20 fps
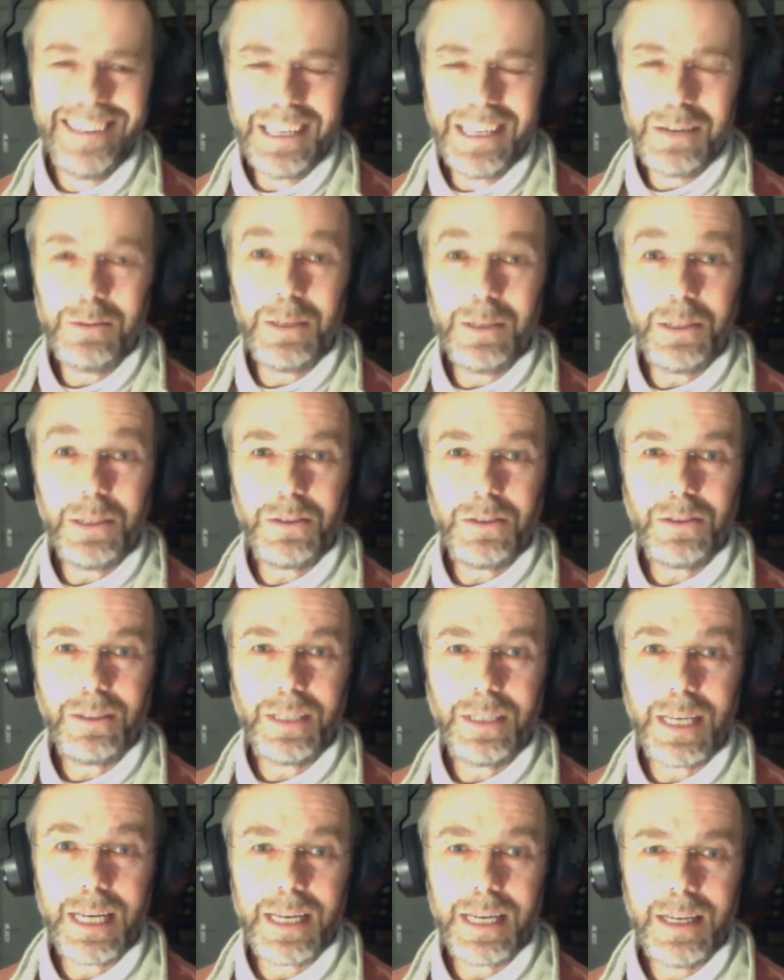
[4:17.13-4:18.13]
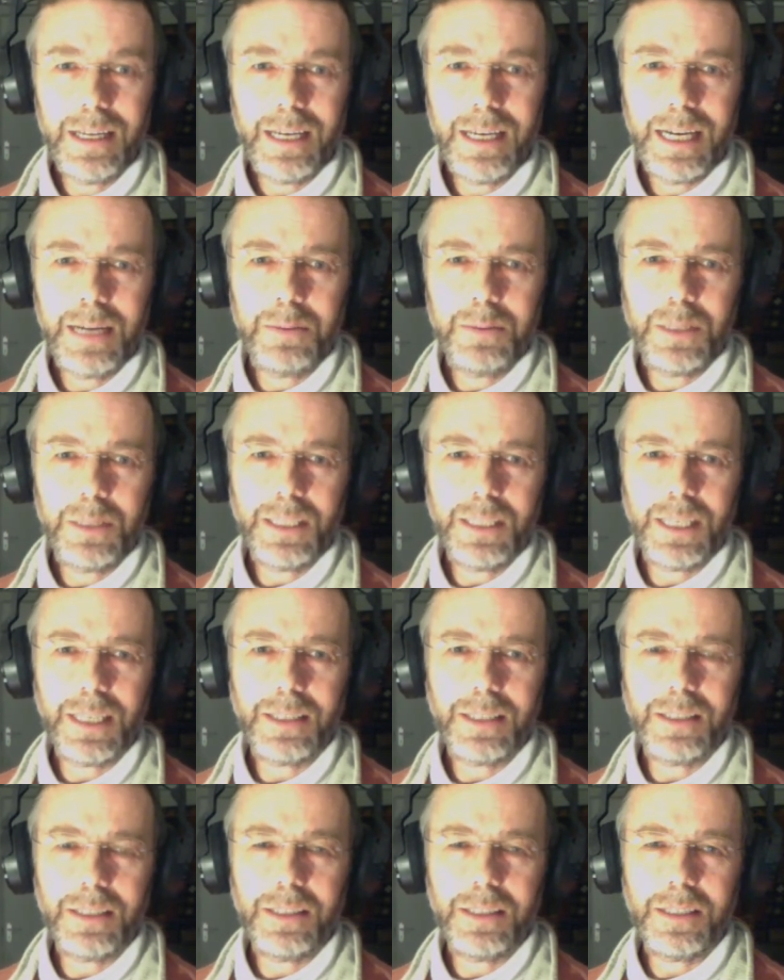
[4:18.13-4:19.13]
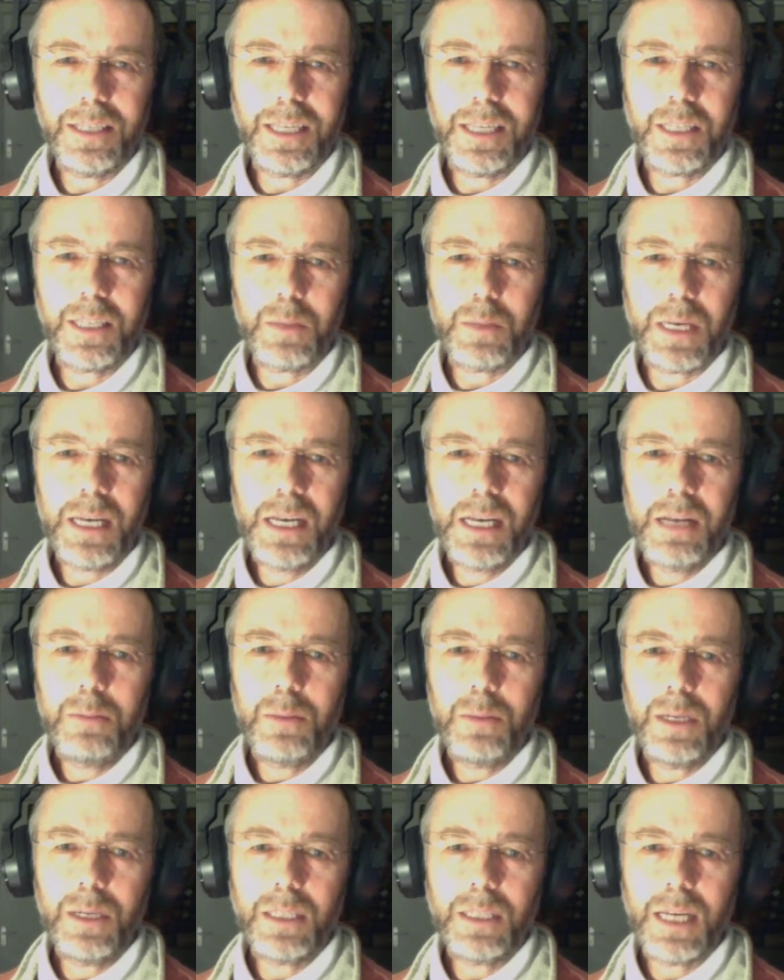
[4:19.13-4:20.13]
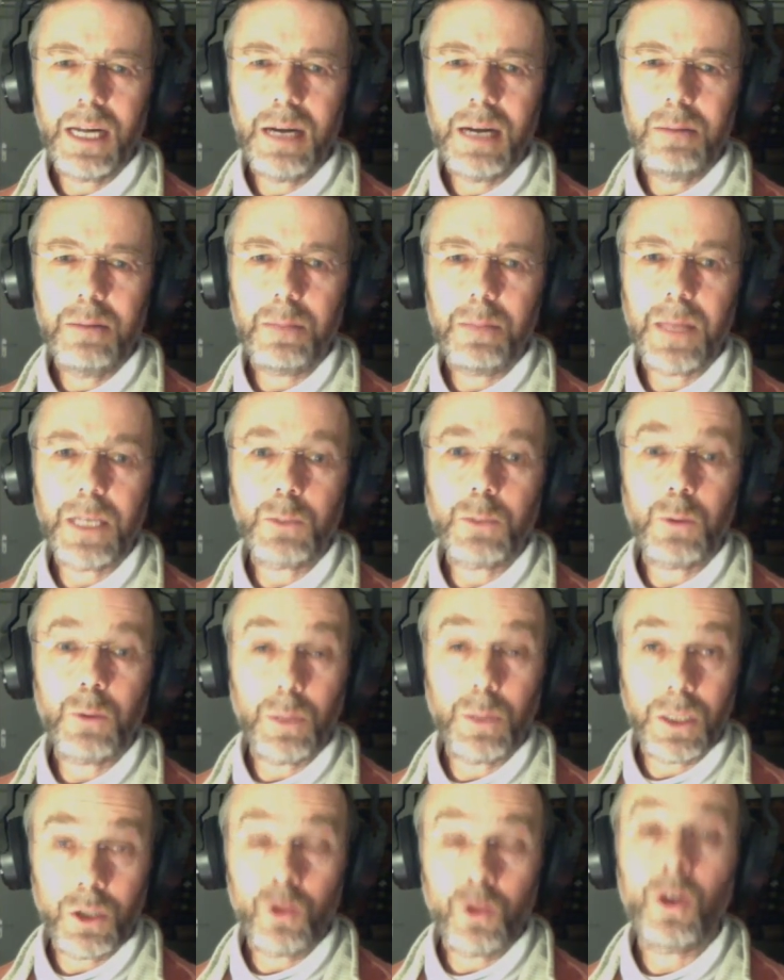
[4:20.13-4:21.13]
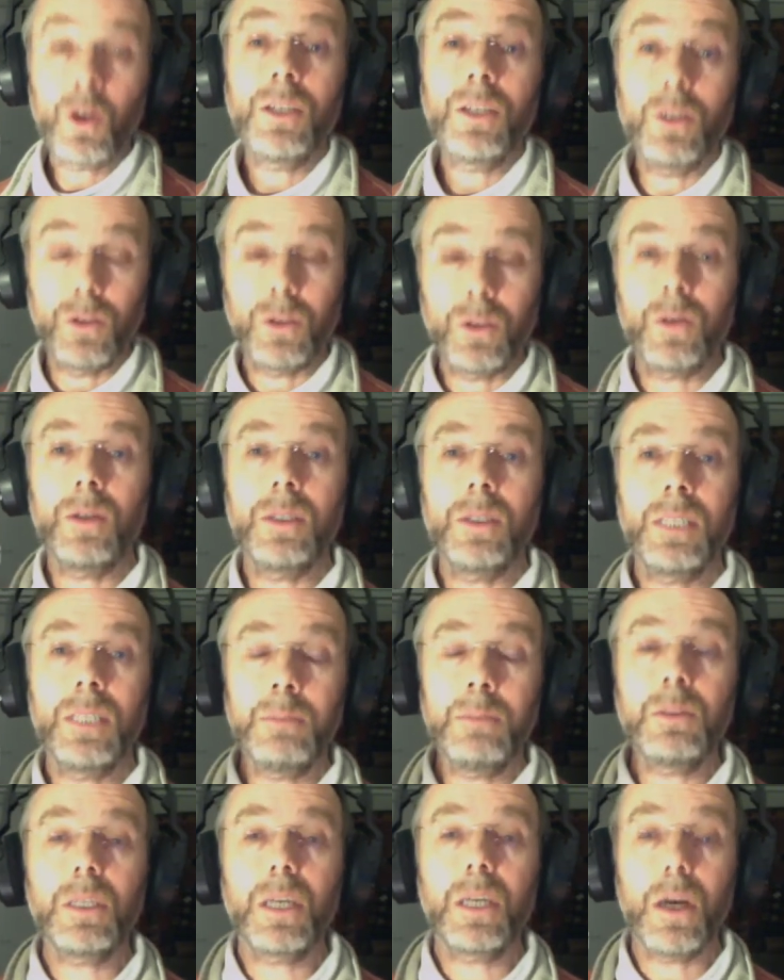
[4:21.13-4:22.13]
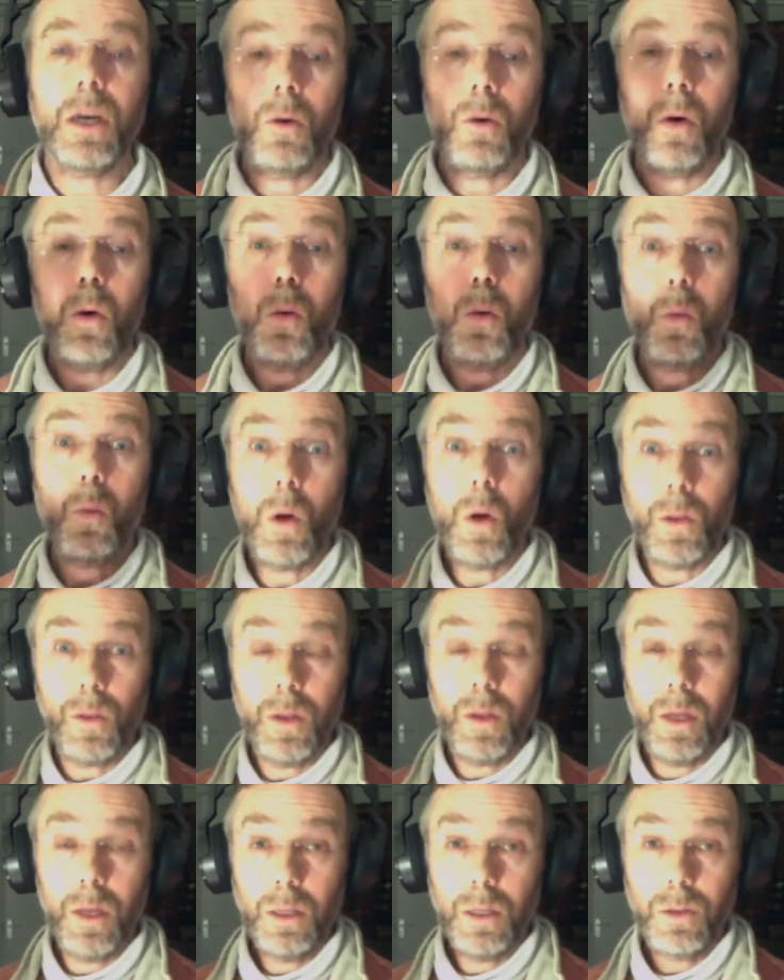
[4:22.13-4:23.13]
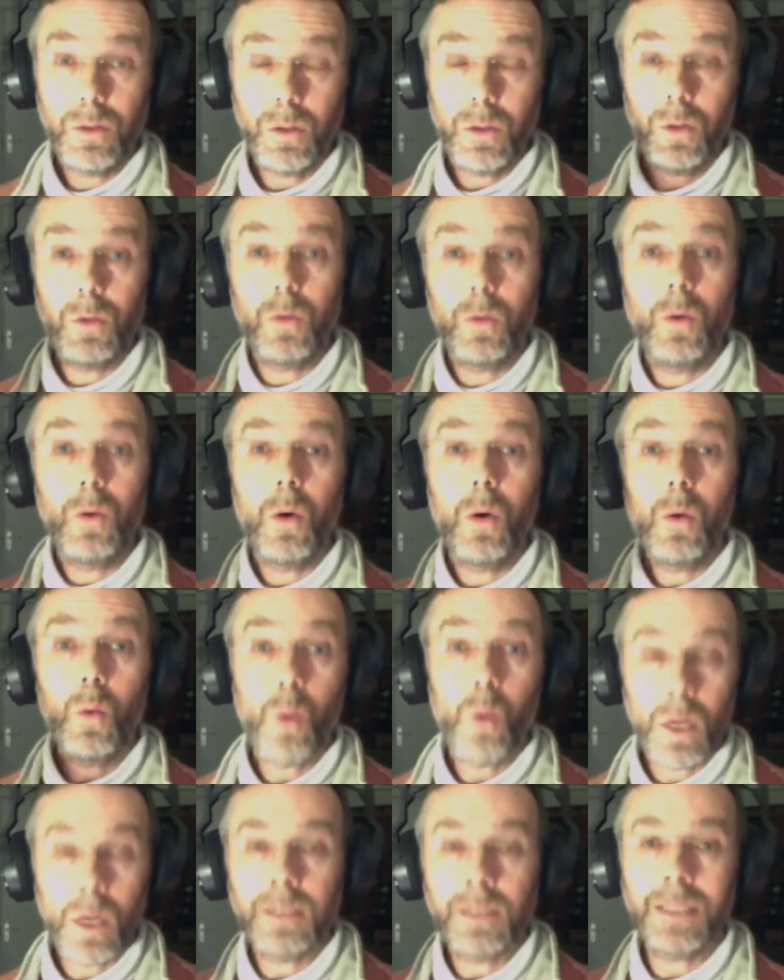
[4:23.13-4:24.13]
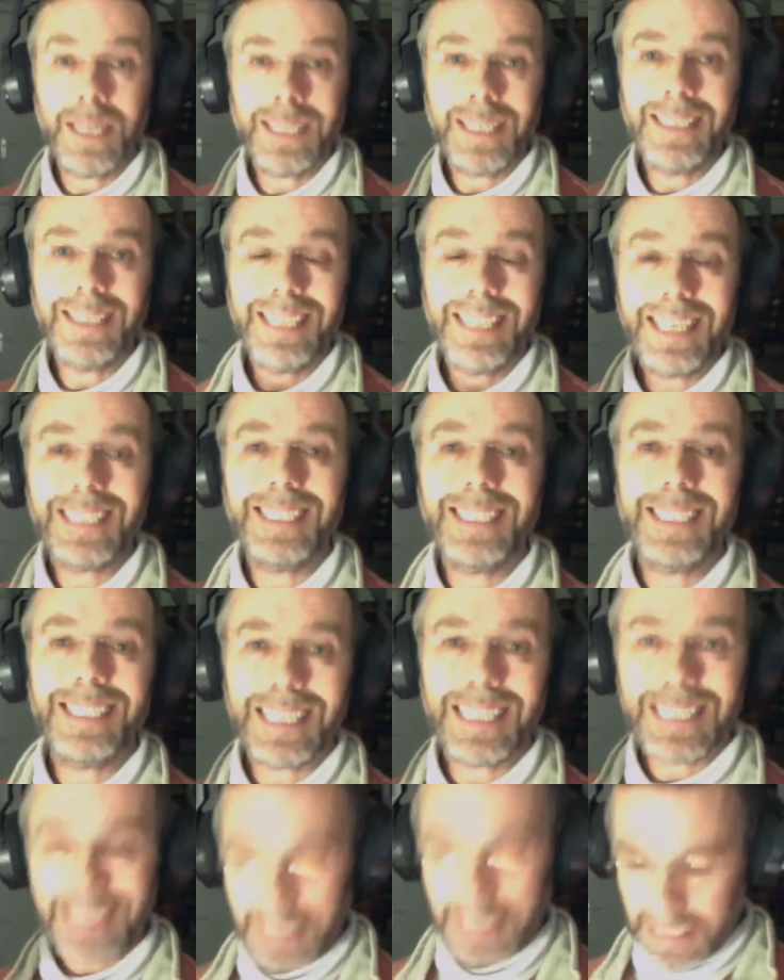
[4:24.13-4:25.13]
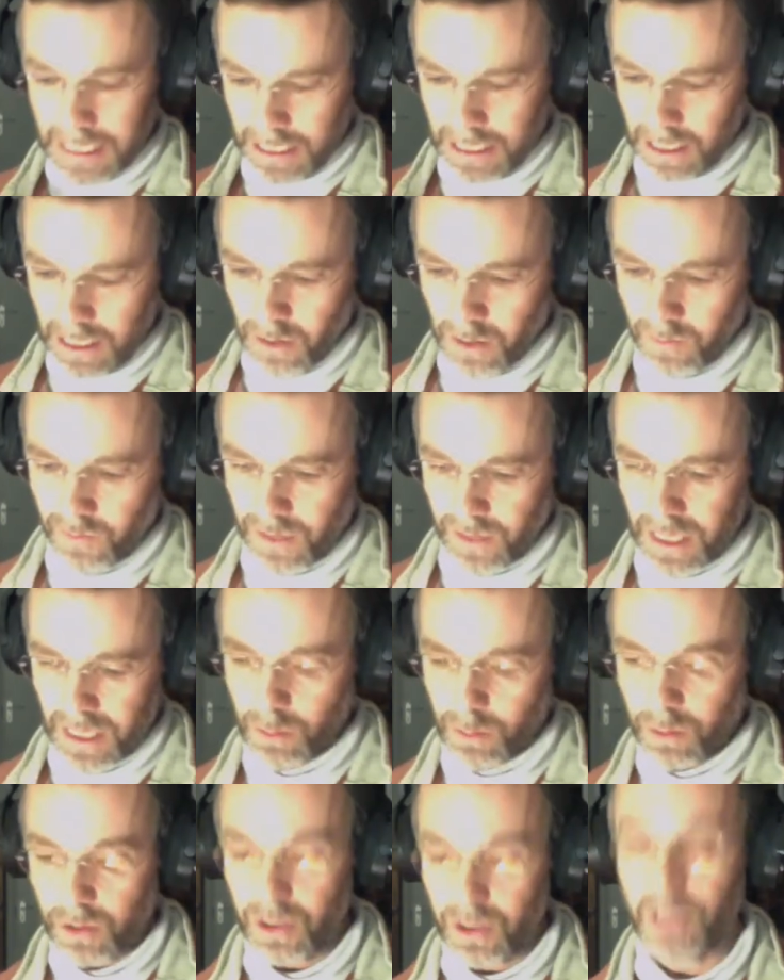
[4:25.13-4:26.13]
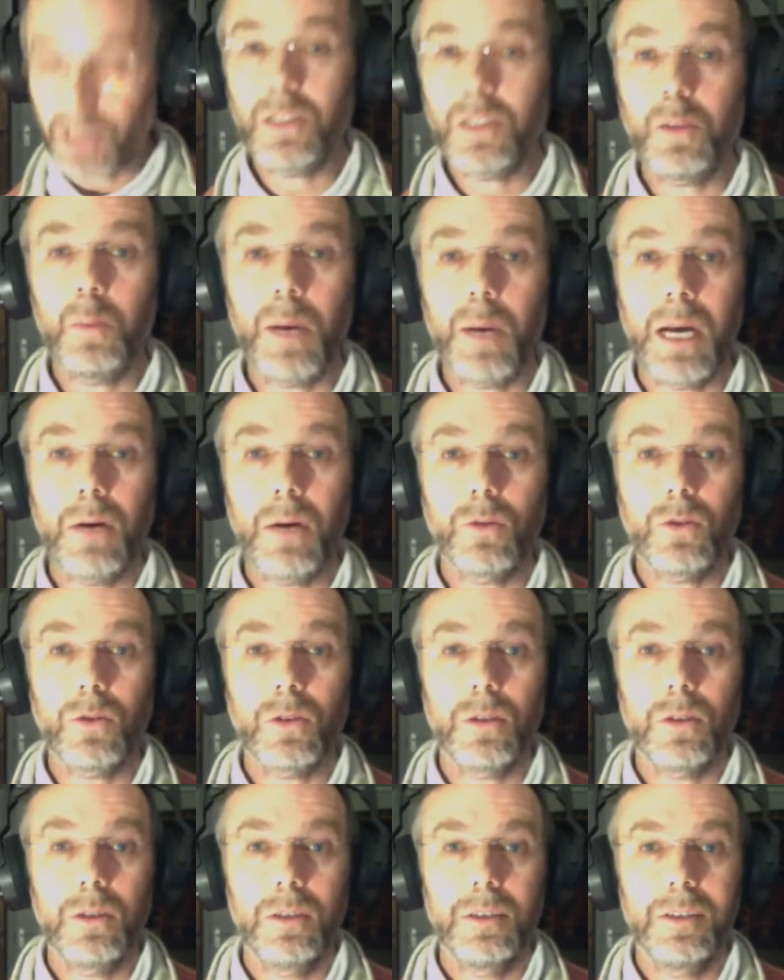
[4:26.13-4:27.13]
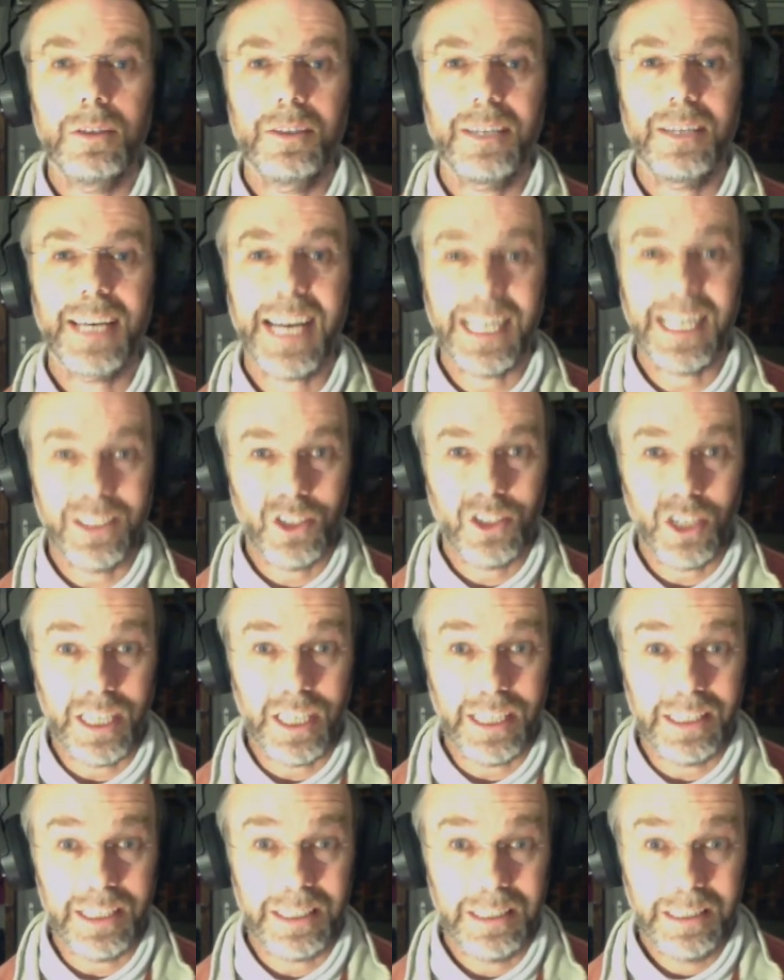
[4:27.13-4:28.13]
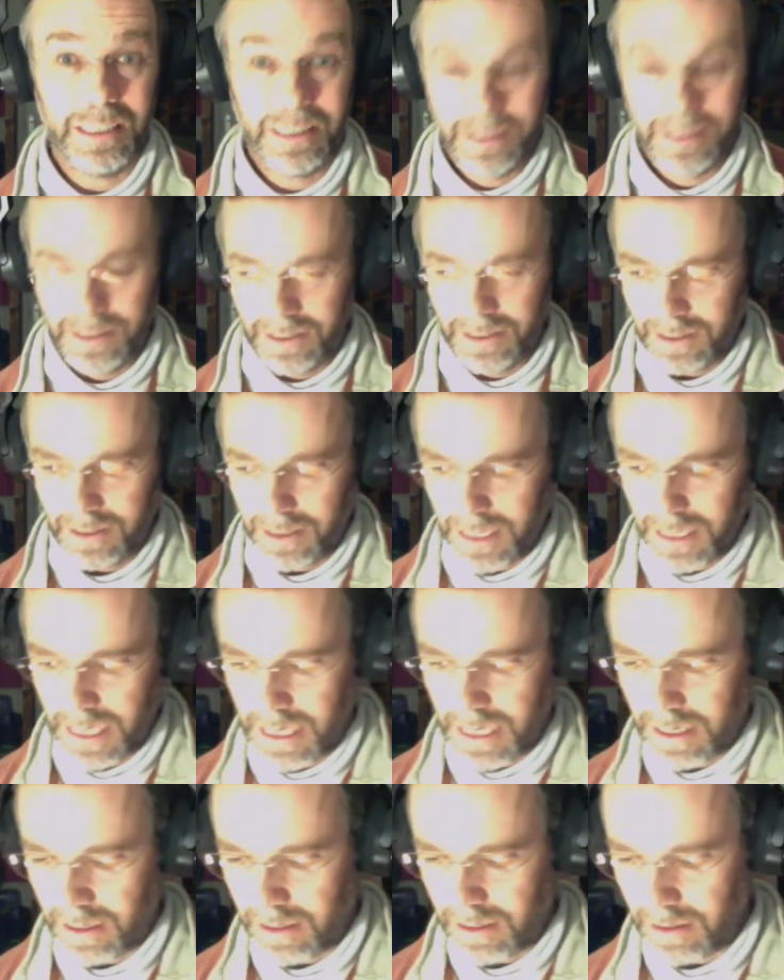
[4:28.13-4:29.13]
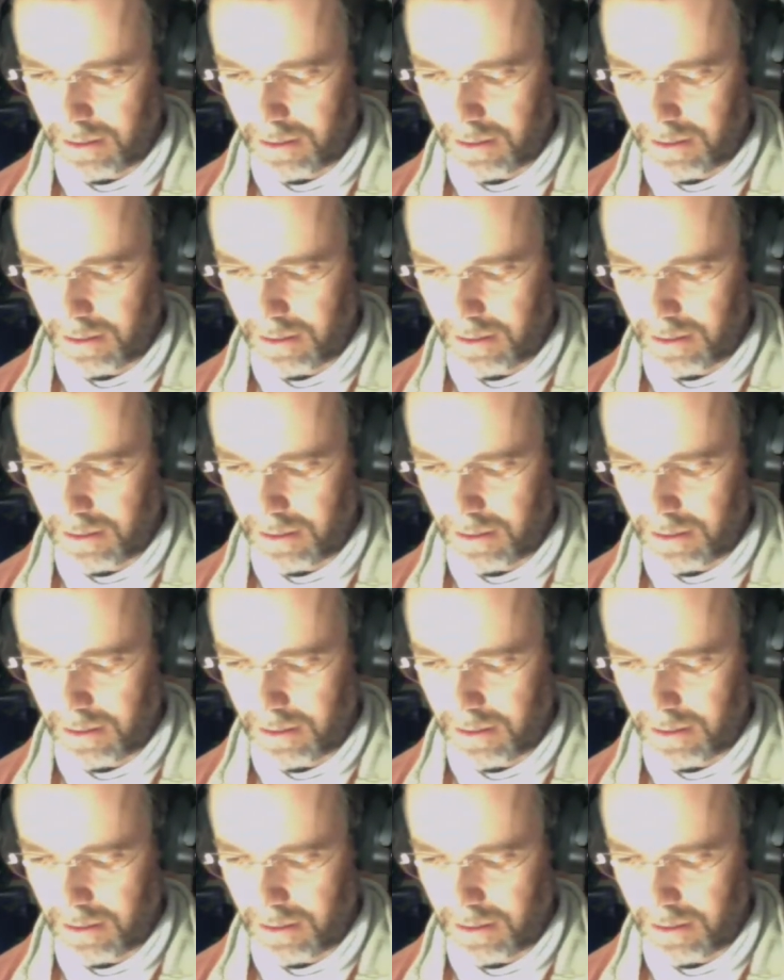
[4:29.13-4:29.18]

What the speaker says: We shall see how many takes this takes me, but that's what I'm going to try and do. So I'll attempt to go 1, 2, 1, da, da, da, da, and hopefully I will just about catch it in